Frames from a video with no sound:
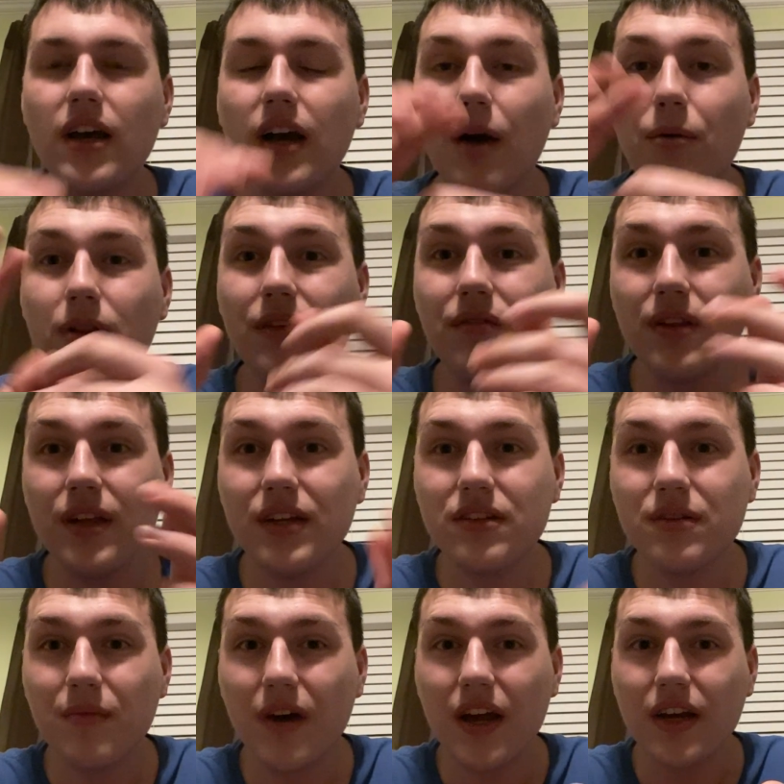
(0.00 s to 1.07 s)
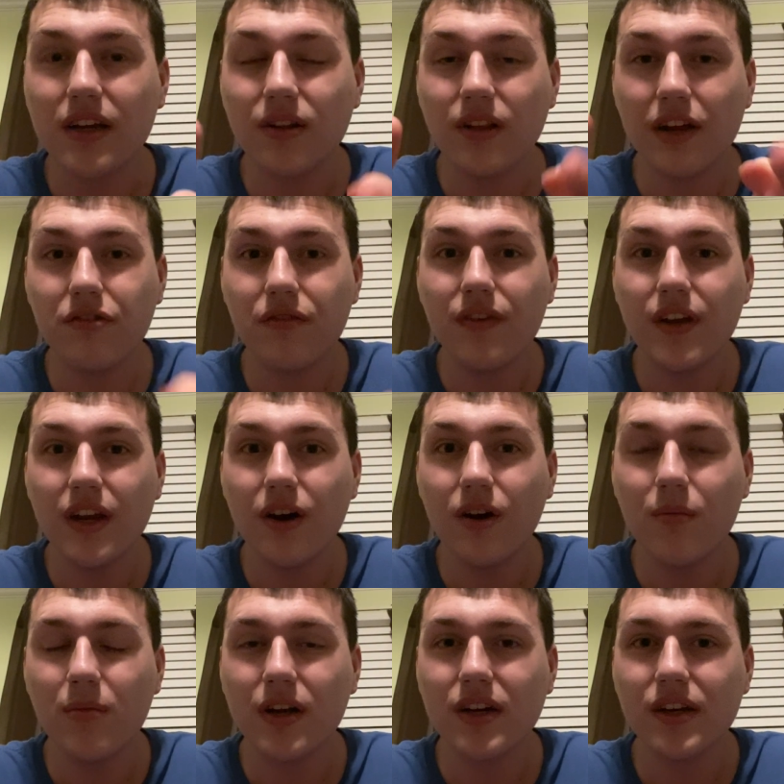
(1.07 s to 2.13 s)
I will leave a link to my collection video
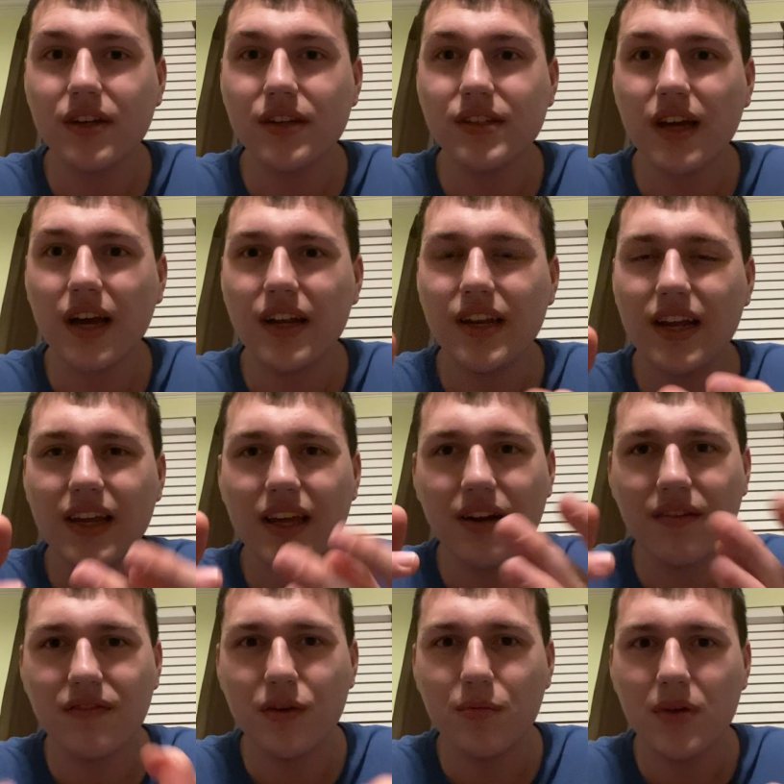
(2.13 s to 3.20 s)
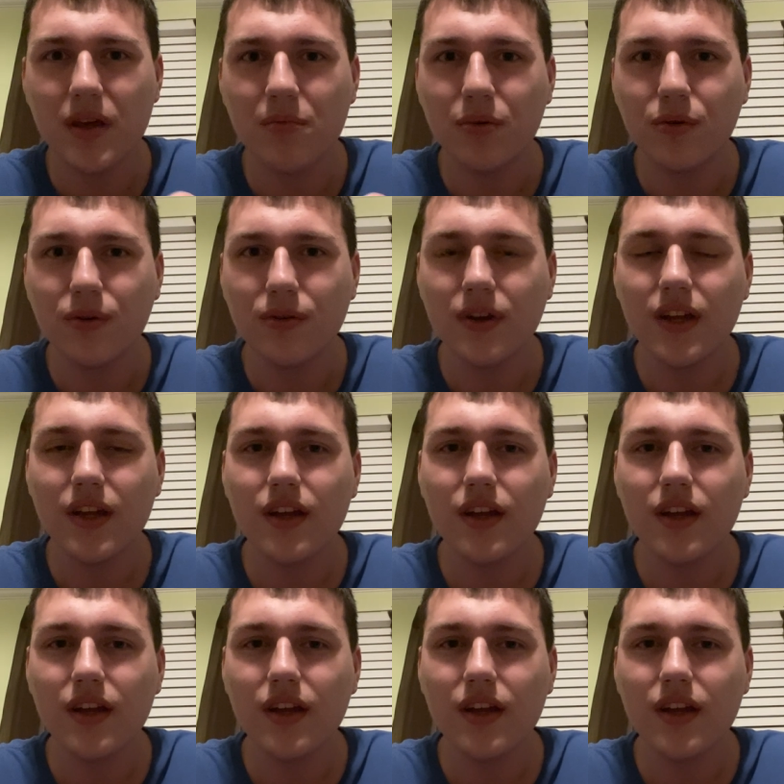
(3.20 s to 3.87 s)
because I did get a few people